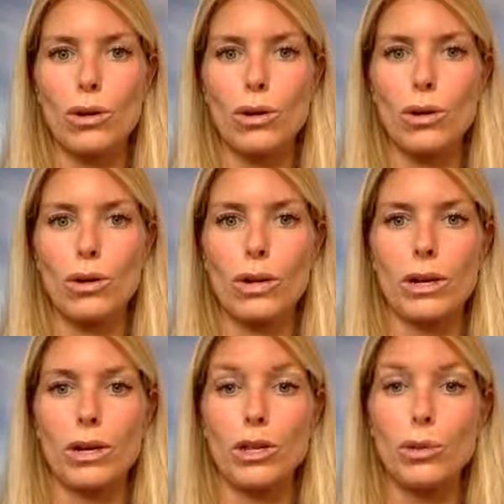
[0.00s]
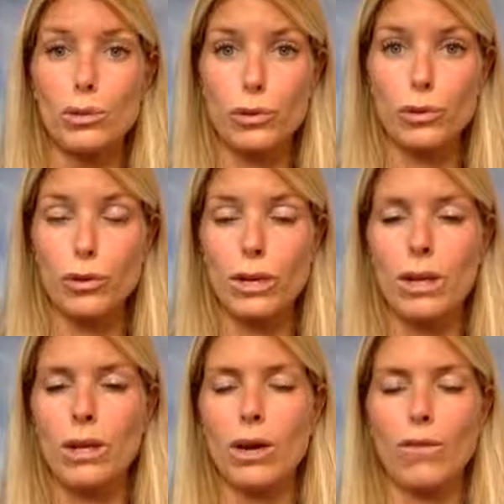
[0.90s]
on your door
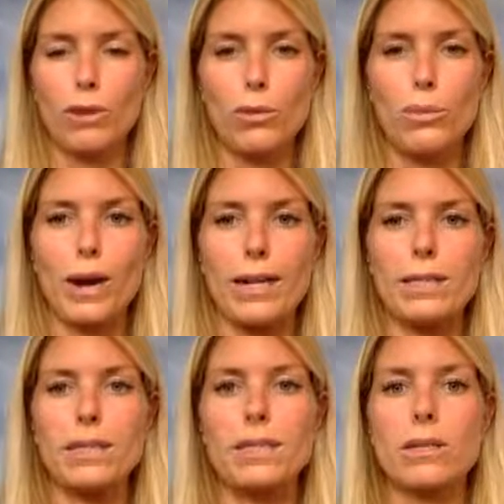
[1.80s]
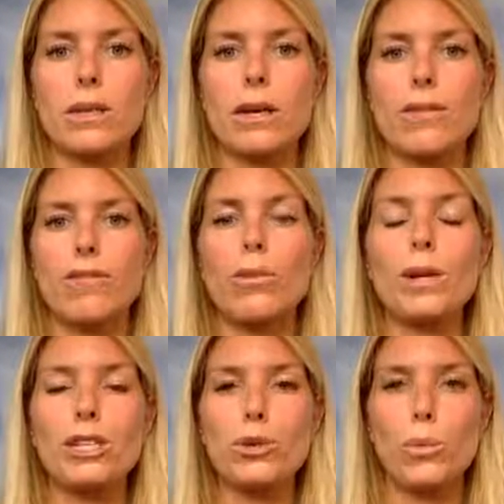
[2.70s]
of your practice for
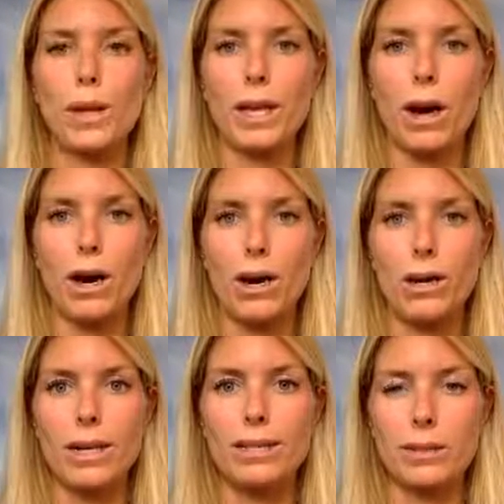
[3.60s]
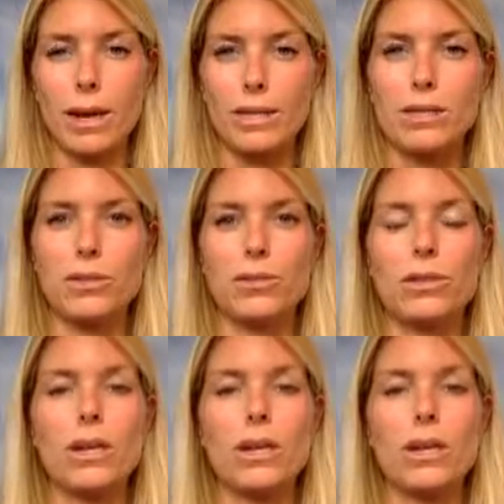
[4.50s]
which we are entitled